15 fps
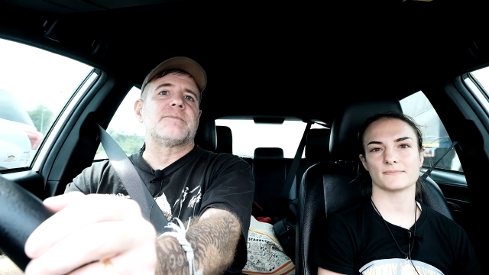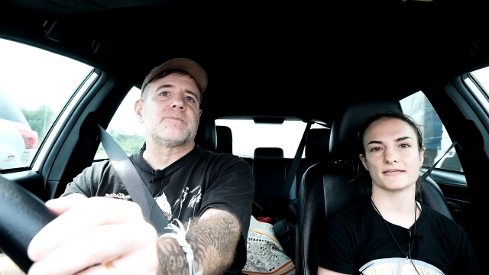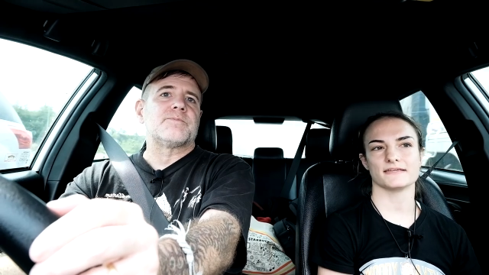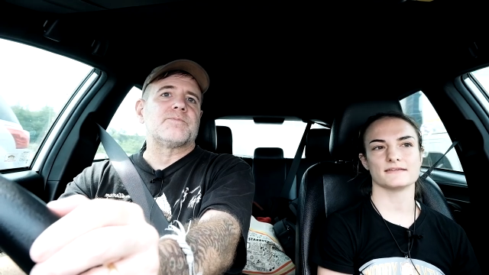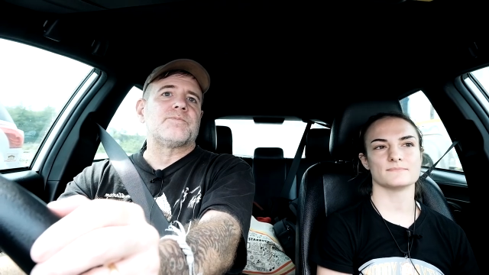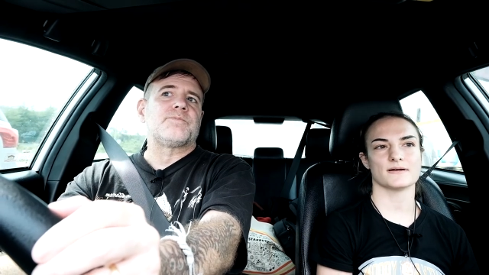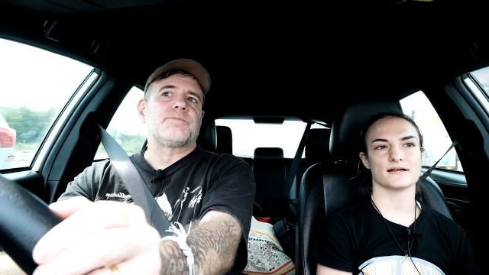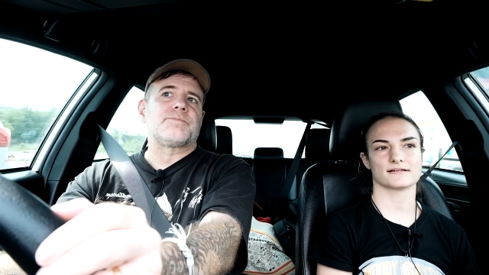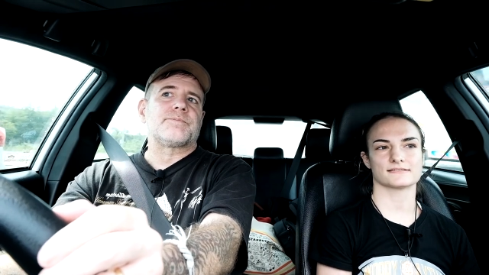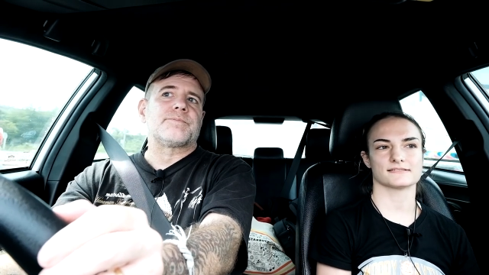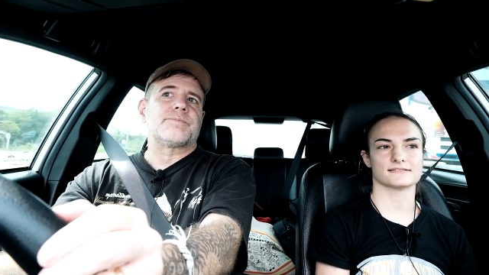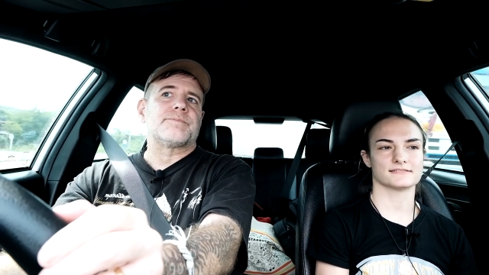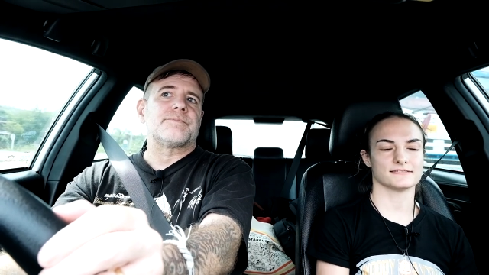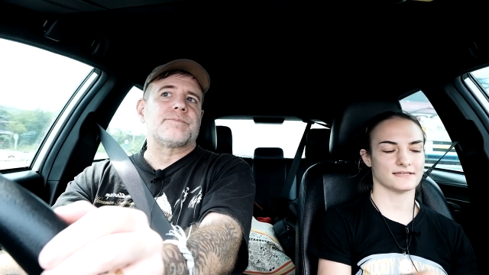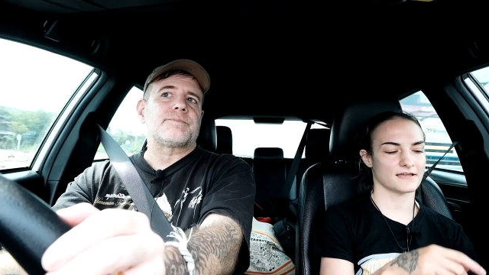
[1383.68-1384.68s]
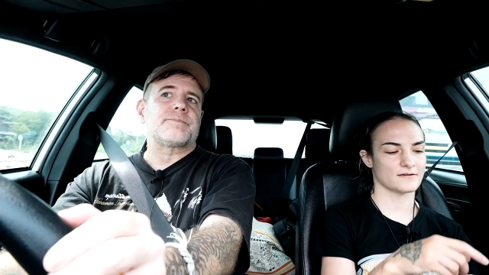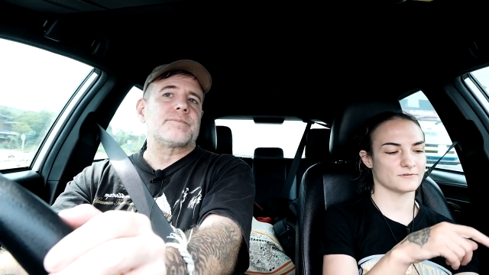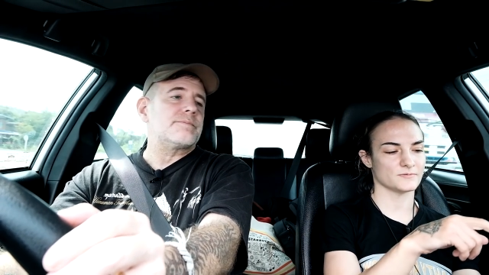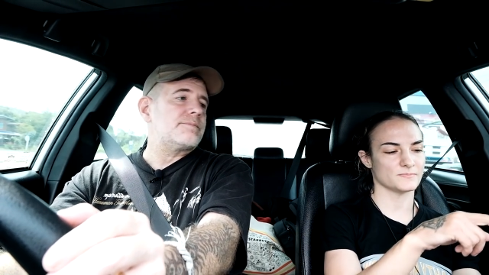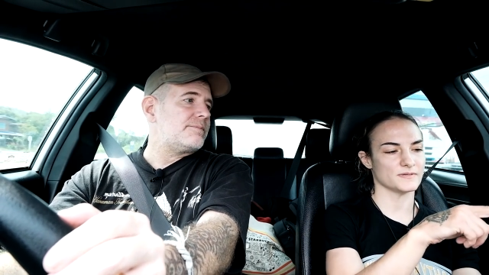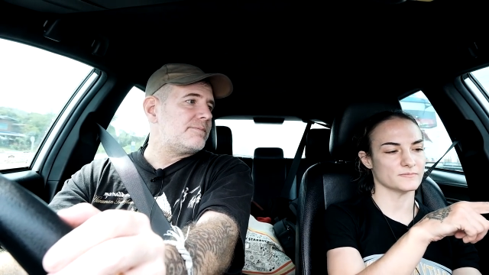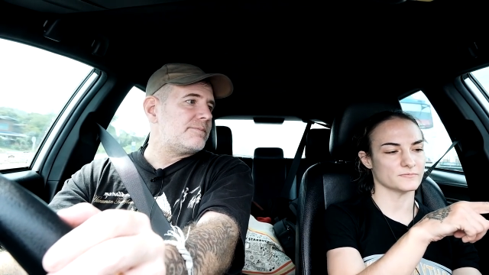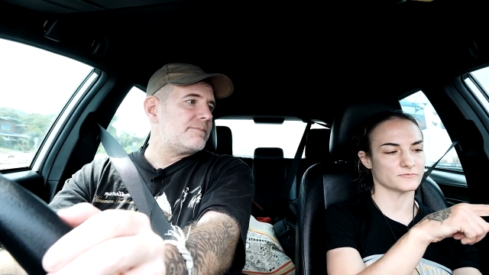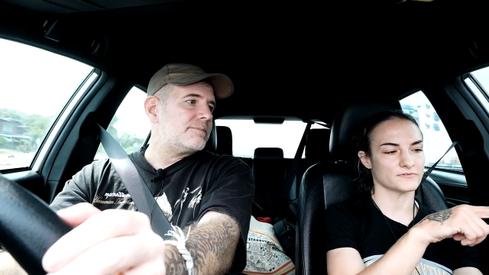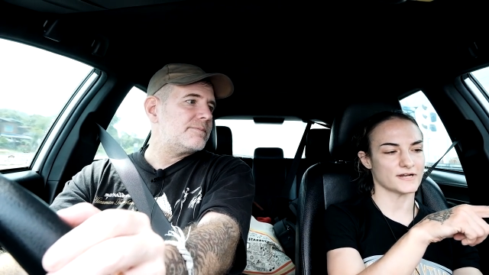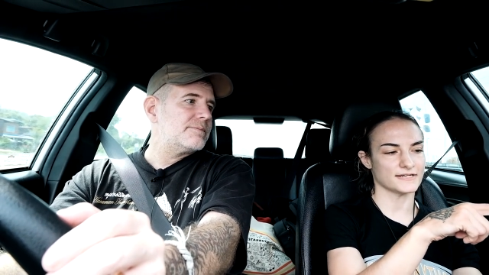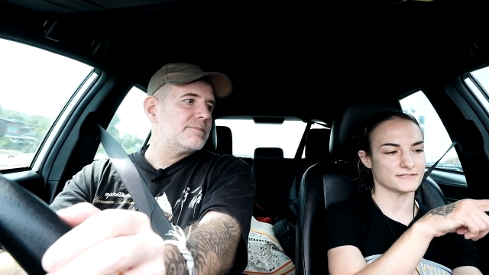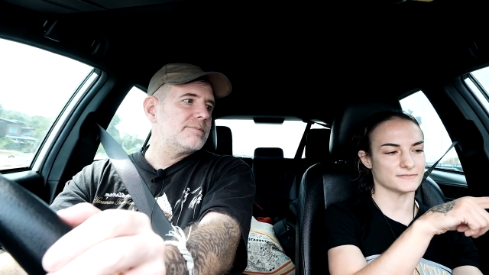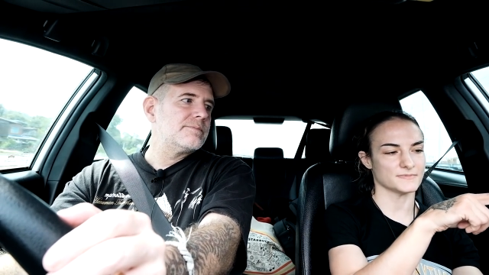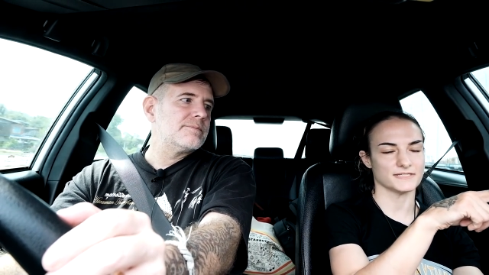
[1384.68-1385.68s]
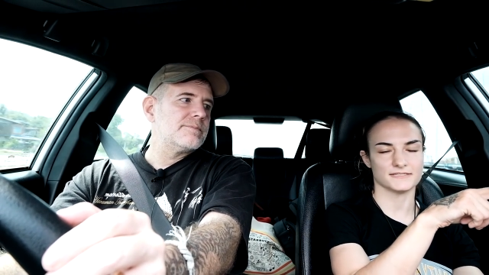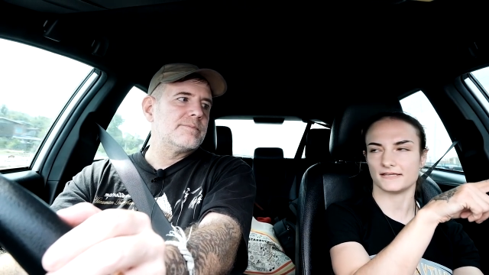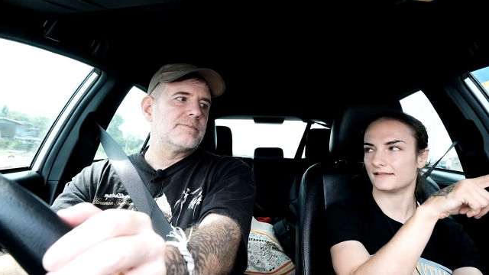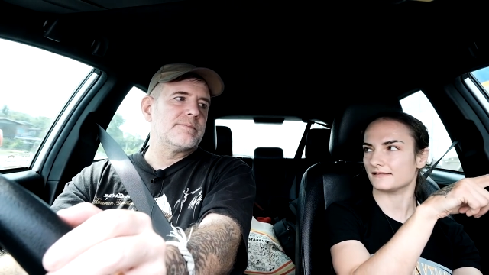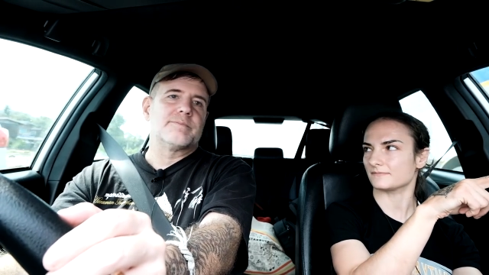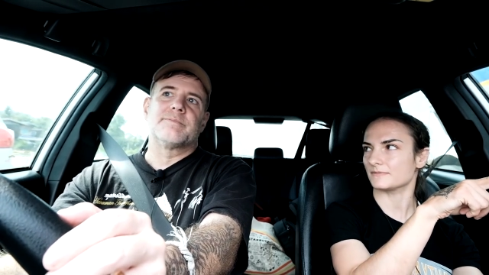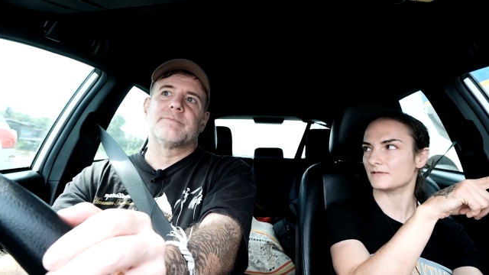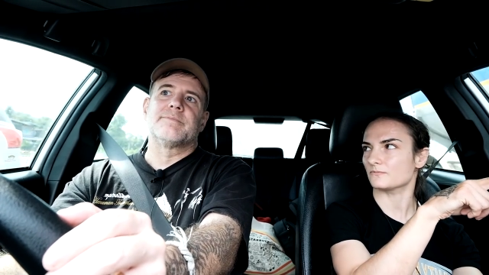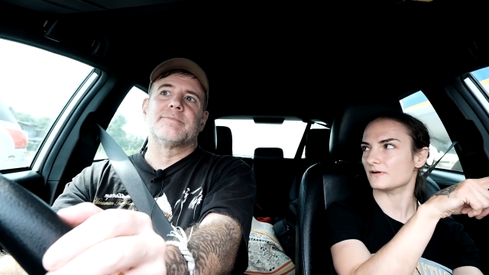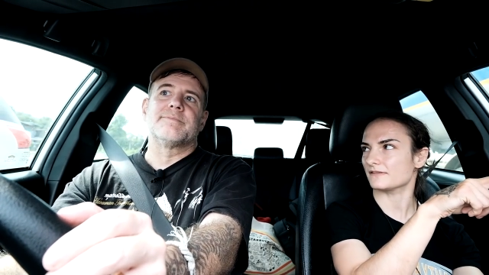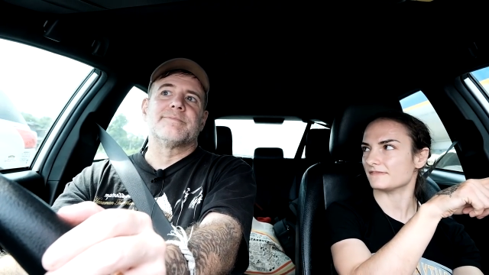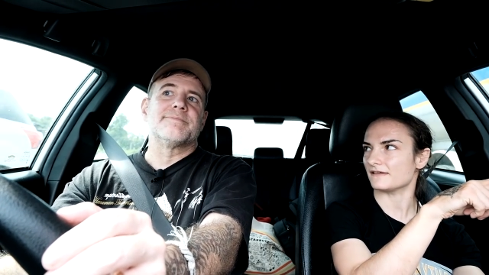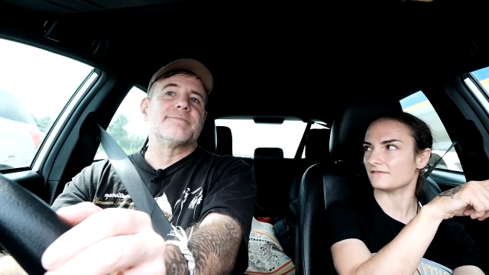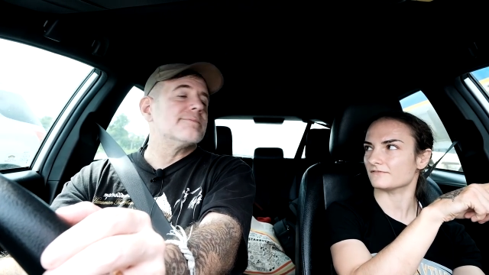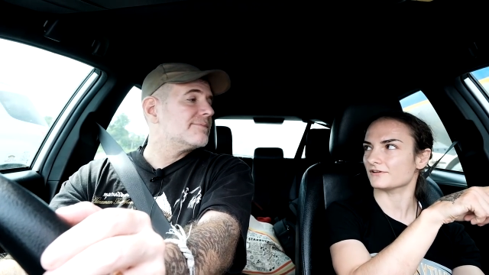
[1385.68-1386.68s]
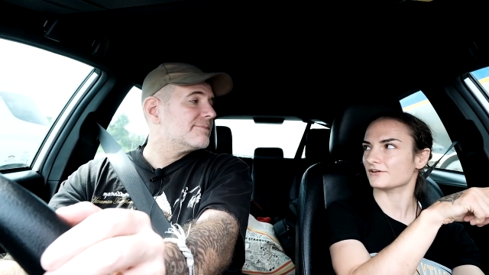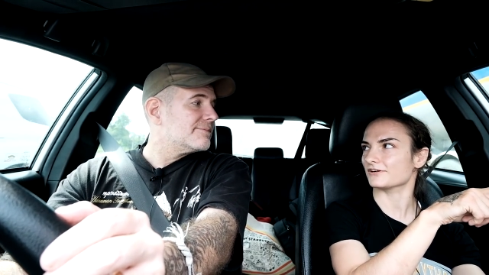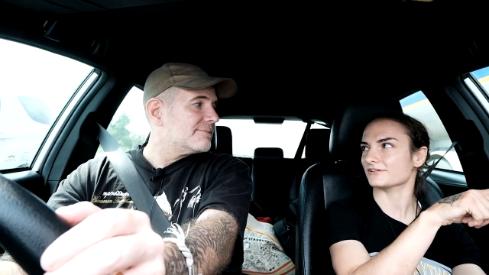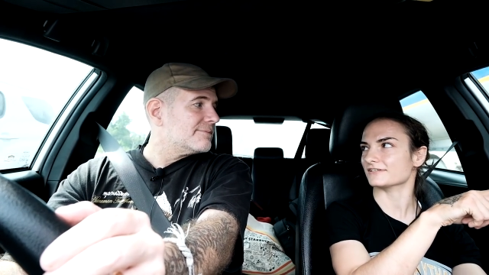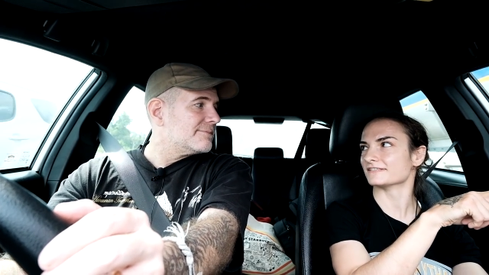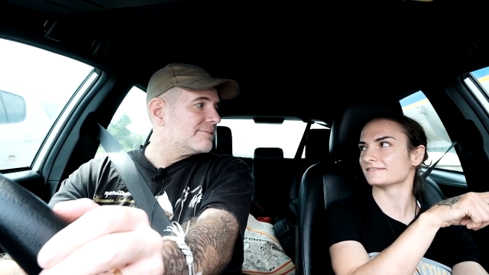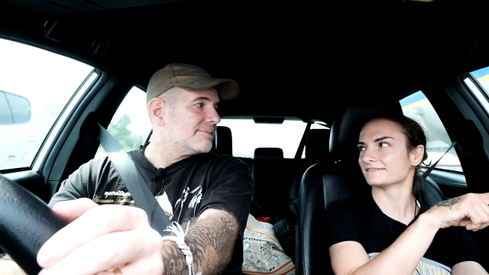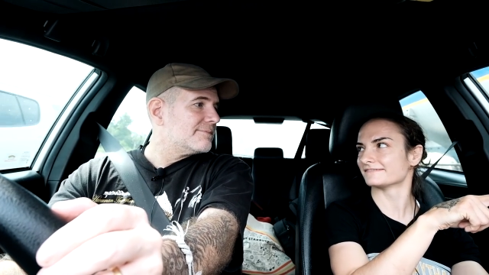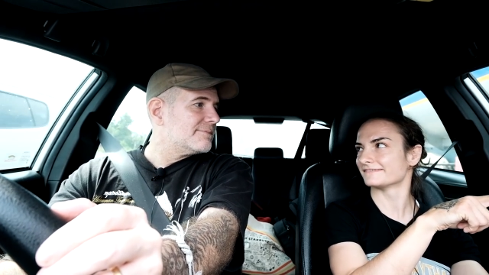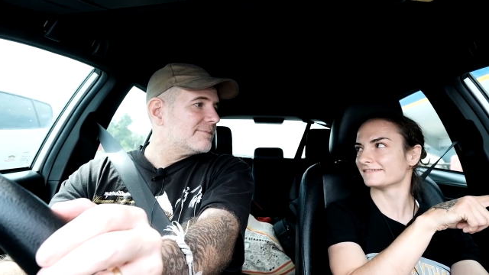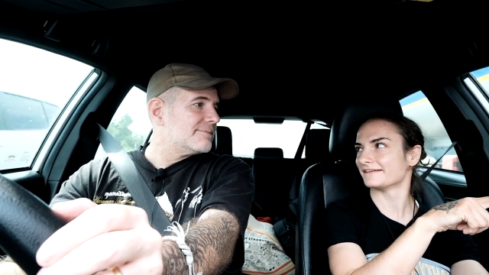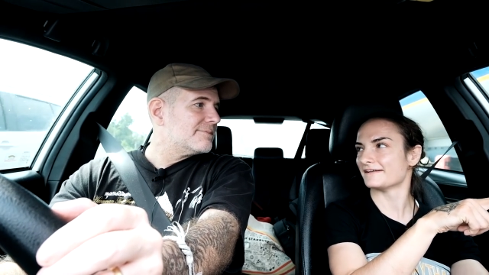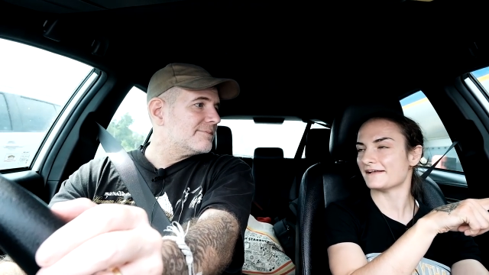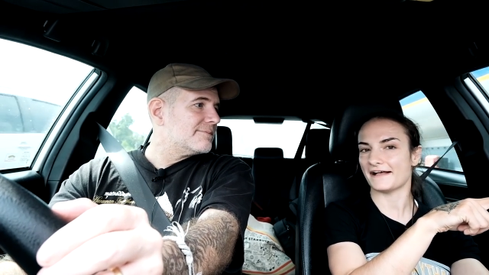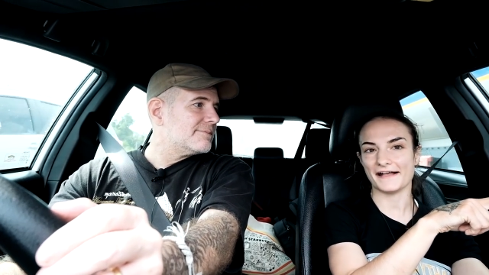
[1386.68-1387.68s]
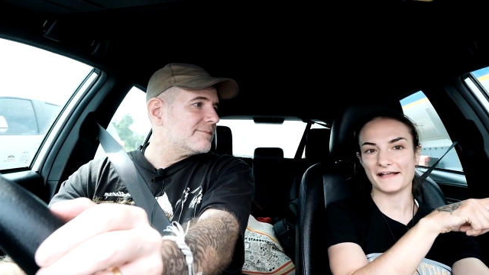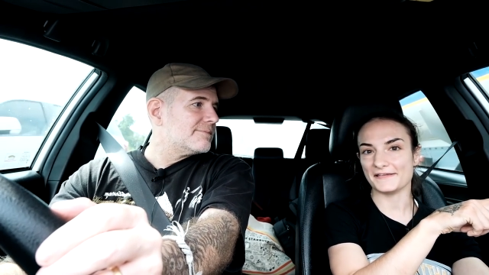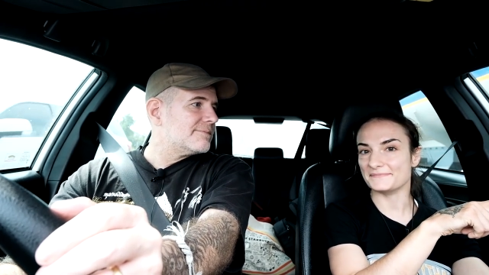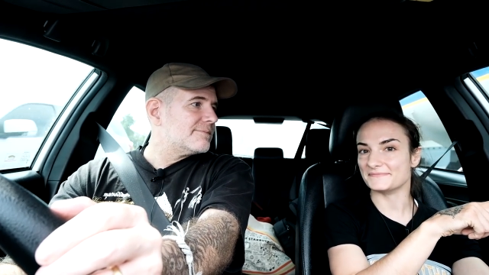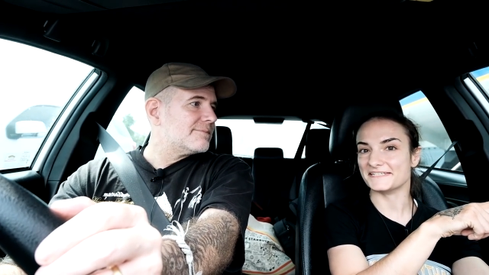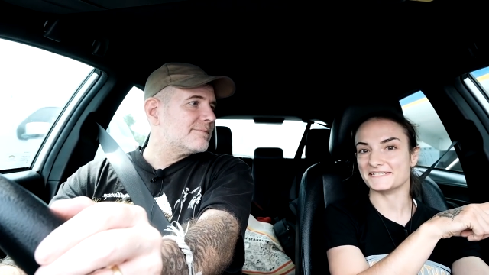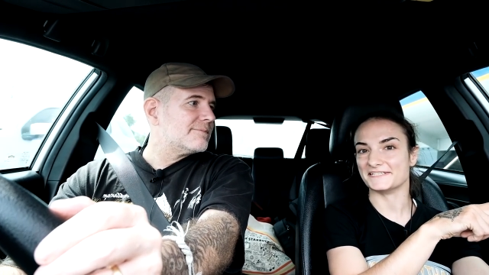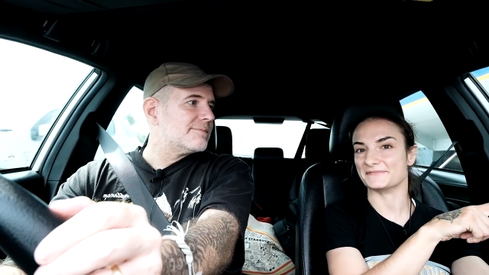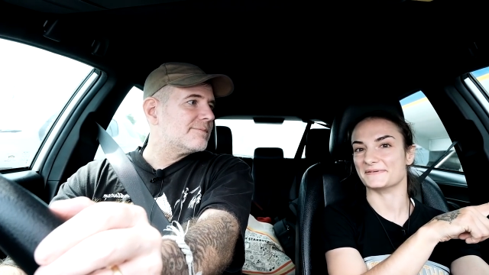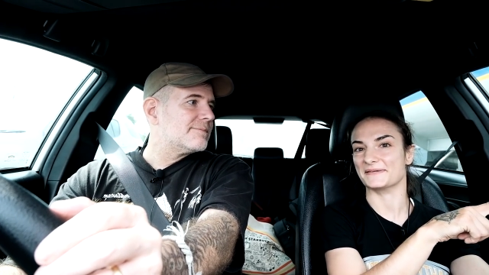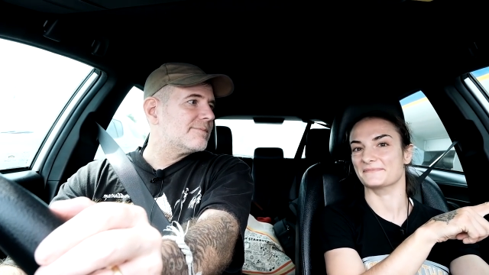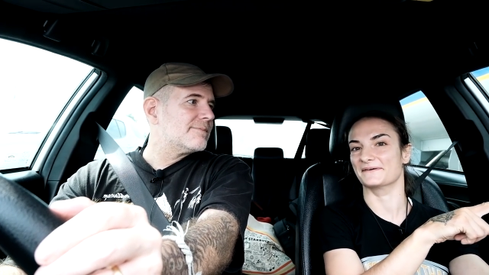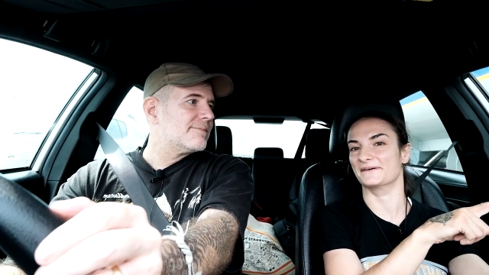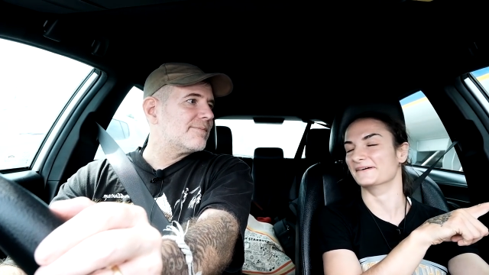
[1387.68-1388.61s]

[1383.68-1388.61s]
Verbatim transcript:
Speaker 1: my inbox and see how many people write to me telling me what they've learned, I am teaching people